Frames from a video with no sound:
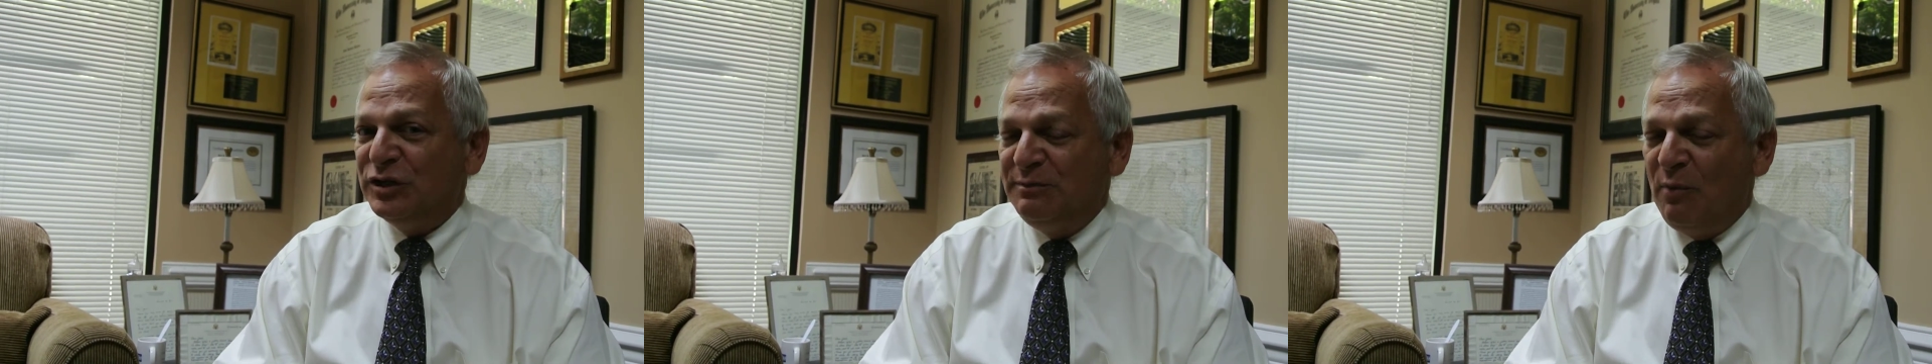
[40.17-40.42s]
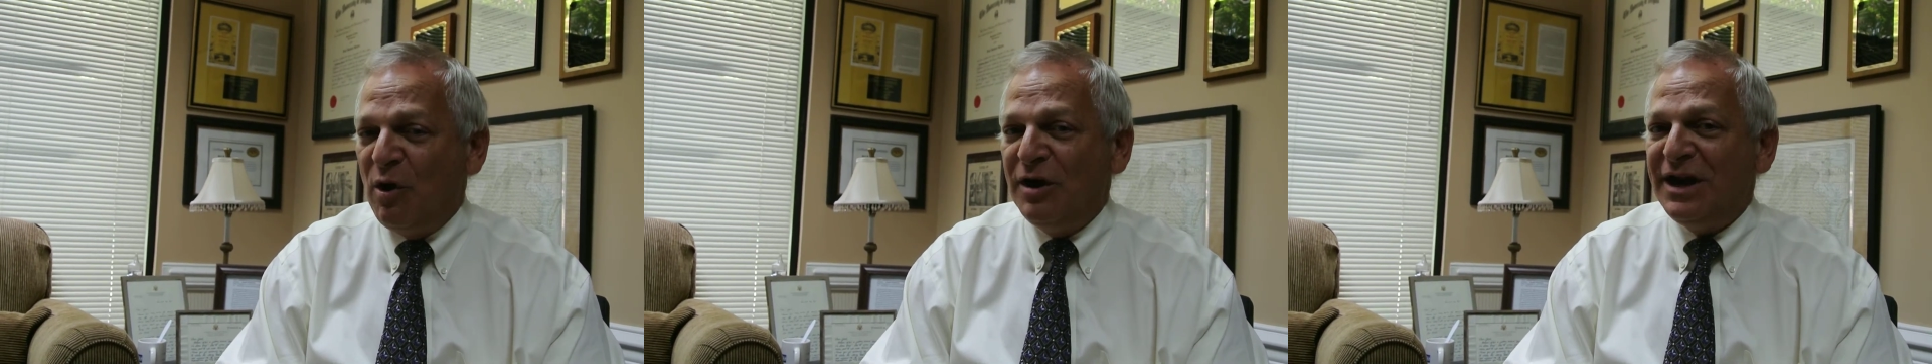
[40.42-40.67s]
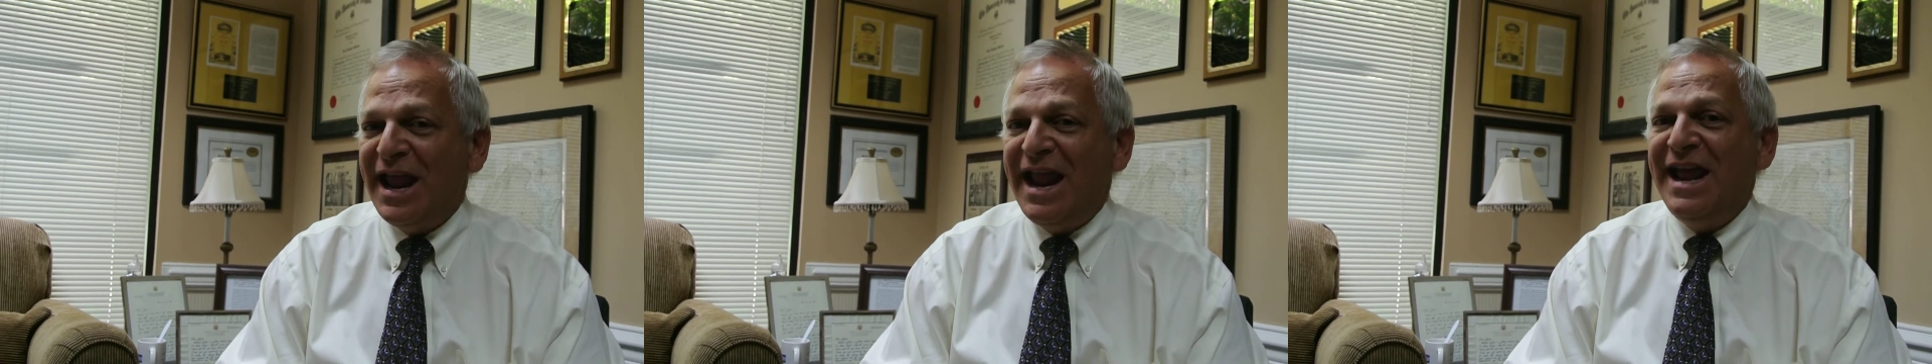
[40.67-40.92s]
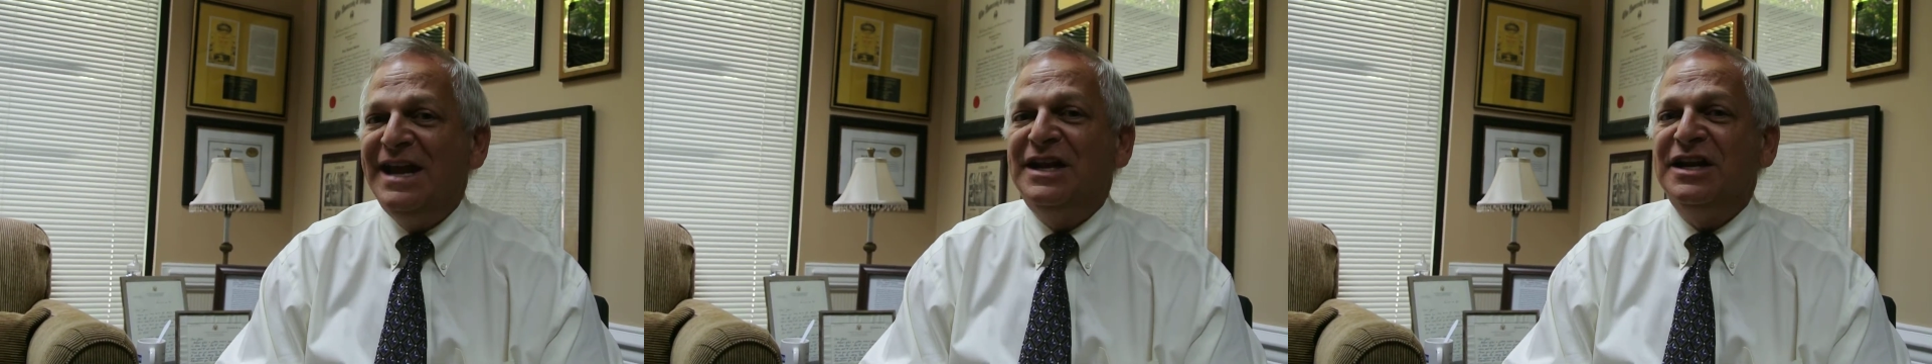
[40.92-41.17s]
smart
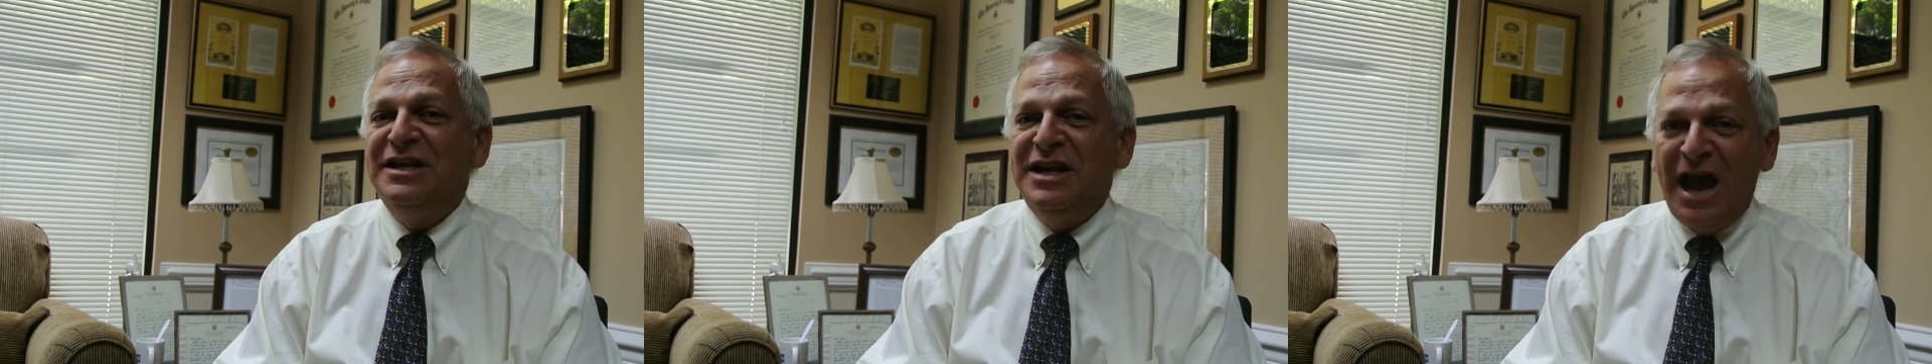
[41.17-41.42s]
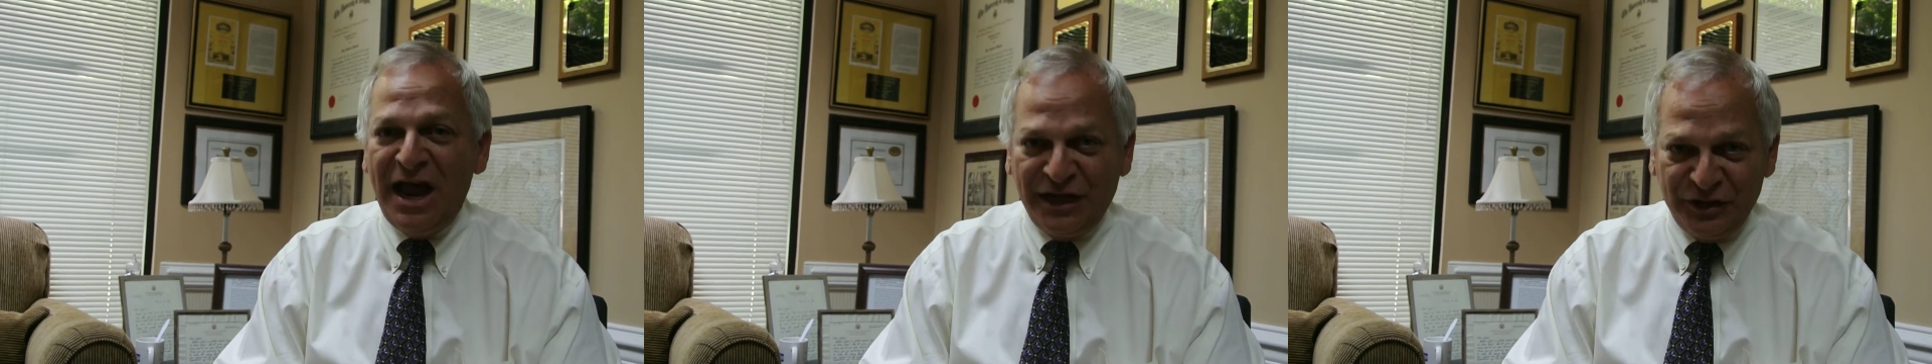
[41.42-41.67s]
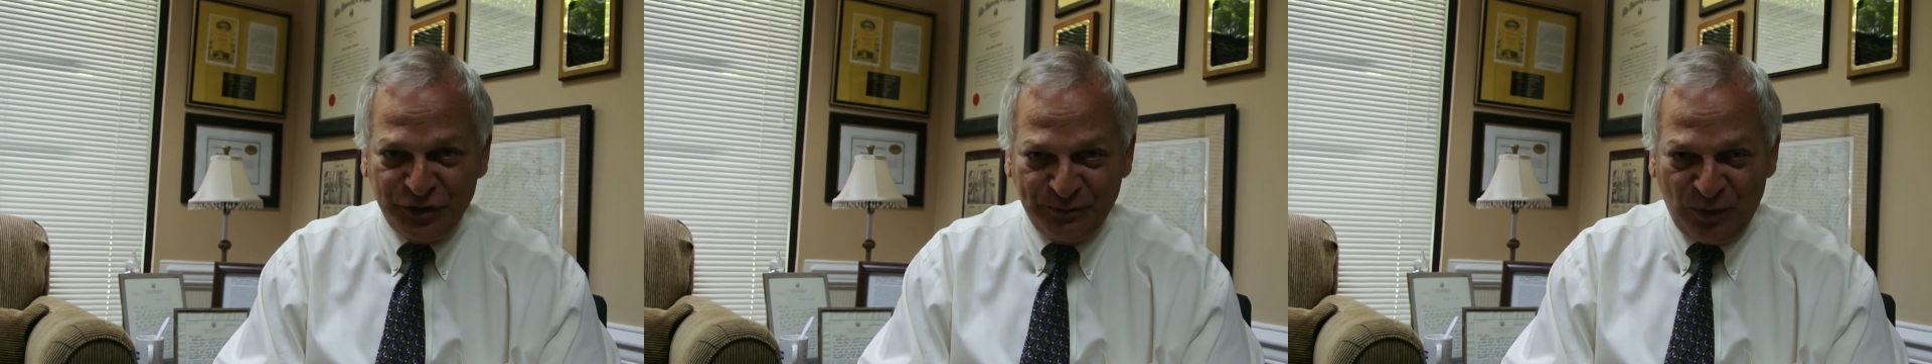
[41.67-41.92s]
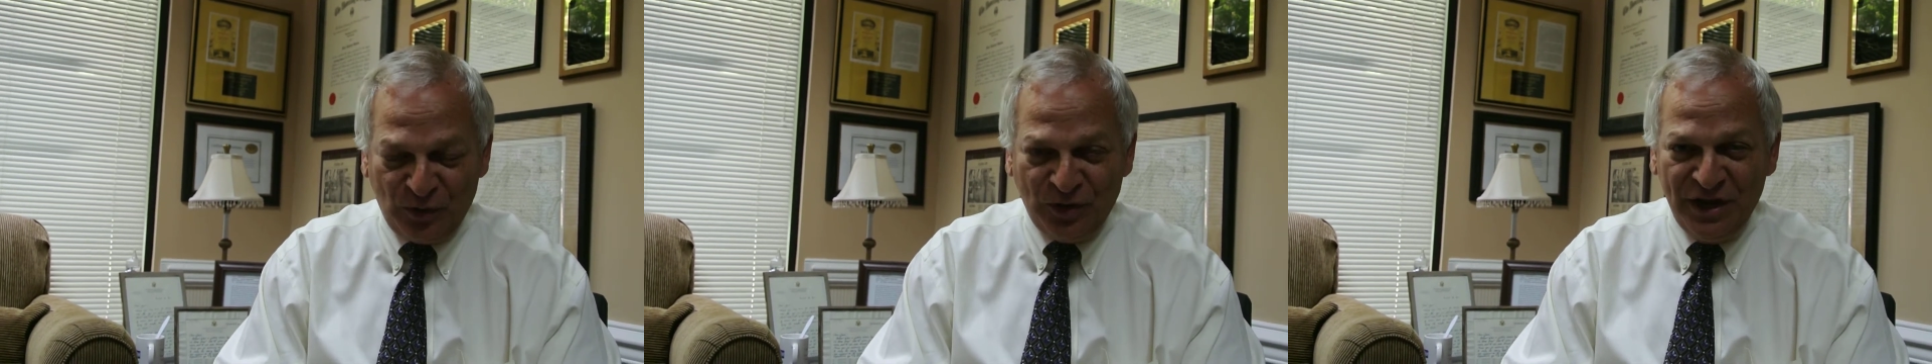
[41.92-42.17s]
and
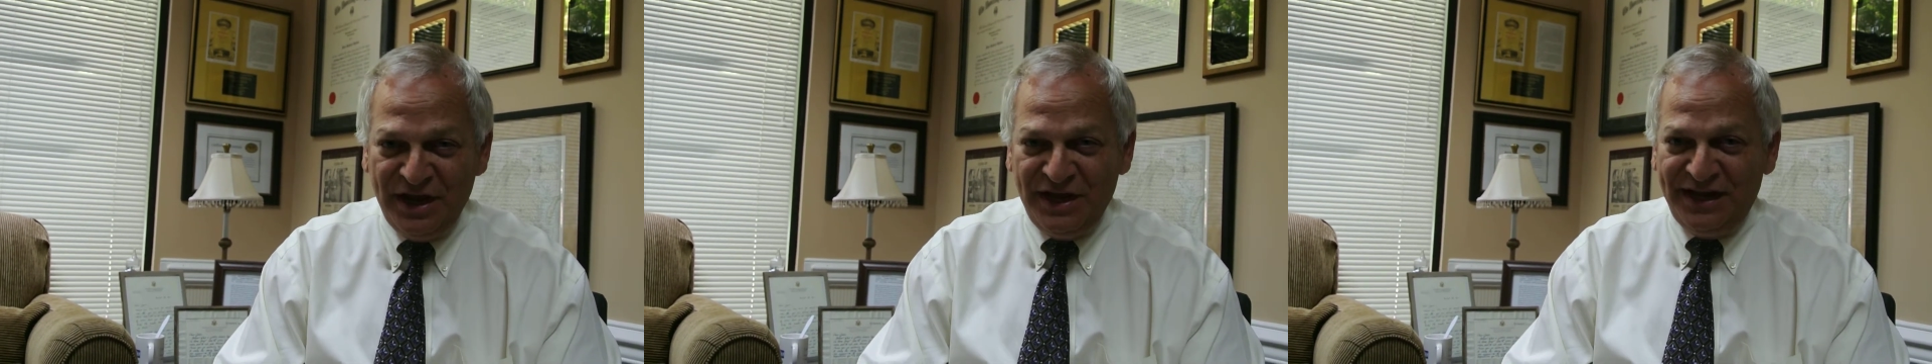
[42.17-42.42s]
knowledgeable.